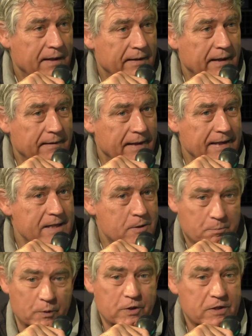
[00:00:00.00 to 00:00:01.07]
that it is
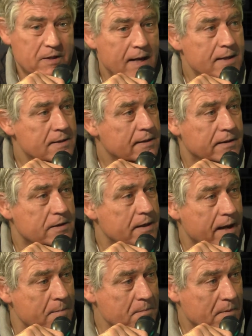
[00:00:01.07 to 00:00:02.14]
precisely the
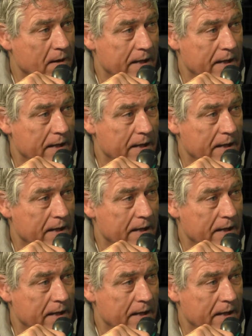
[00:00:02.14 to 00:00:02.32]
same